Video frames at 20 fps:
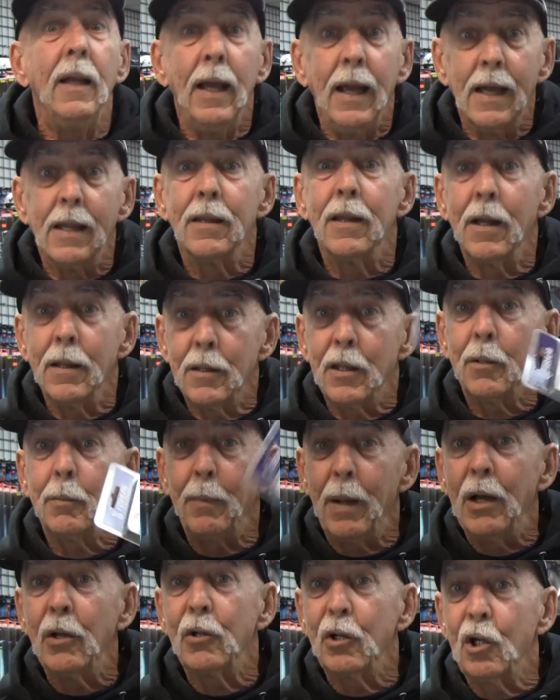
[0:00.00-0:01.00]
And they're
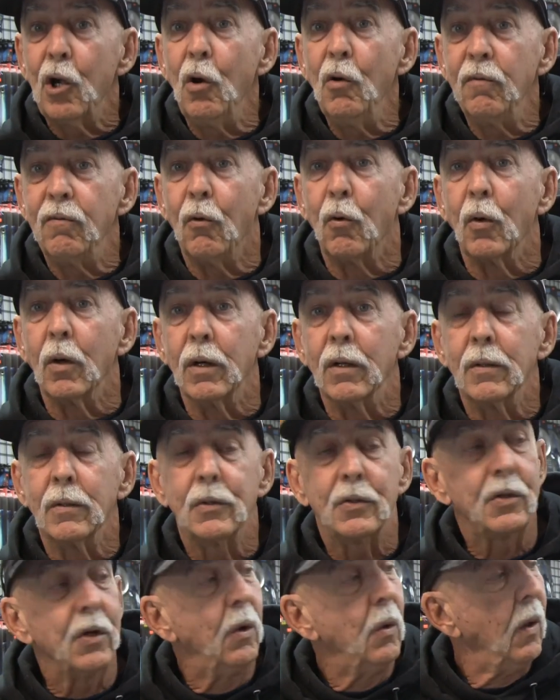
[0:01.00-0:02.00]
bound to go for it.
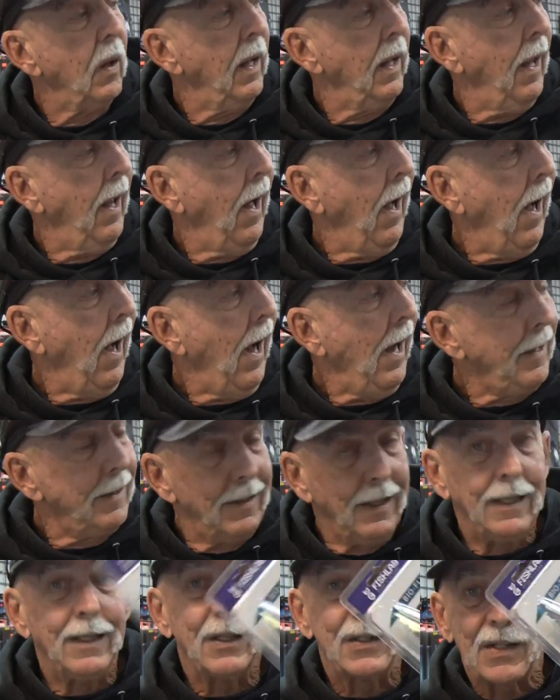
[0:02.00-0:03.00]
So I
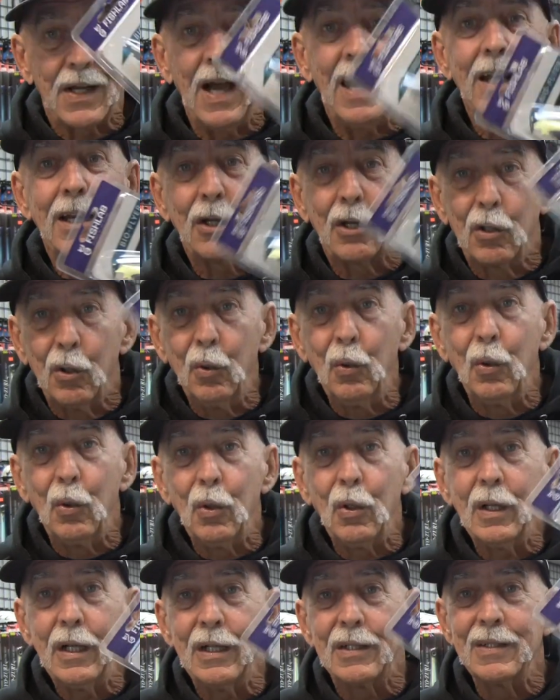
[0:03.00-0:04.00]
think it's kind of
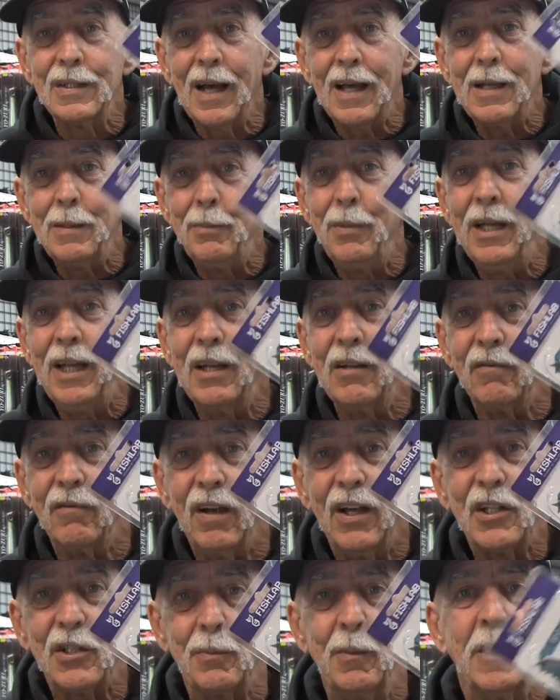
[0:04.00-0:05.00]
cool. It's not a big
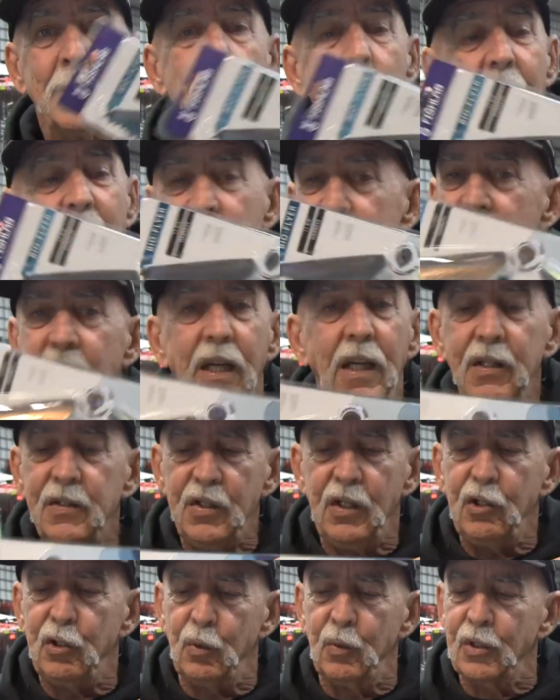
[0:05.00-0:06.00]
investment. It's
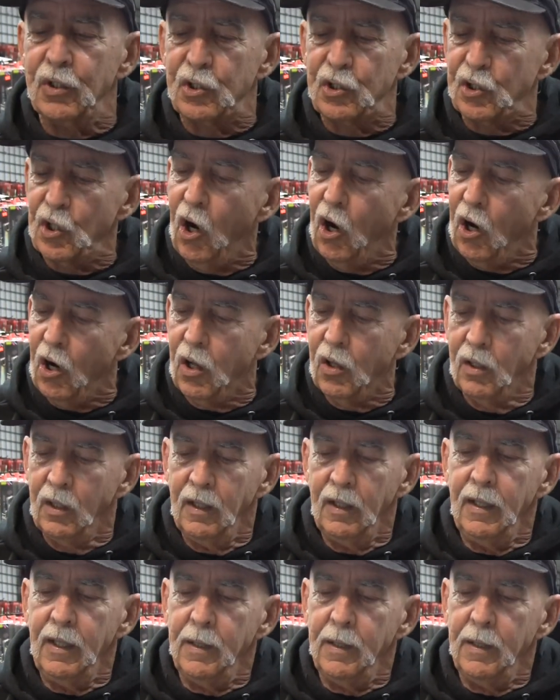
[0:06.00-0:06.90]
easy to install.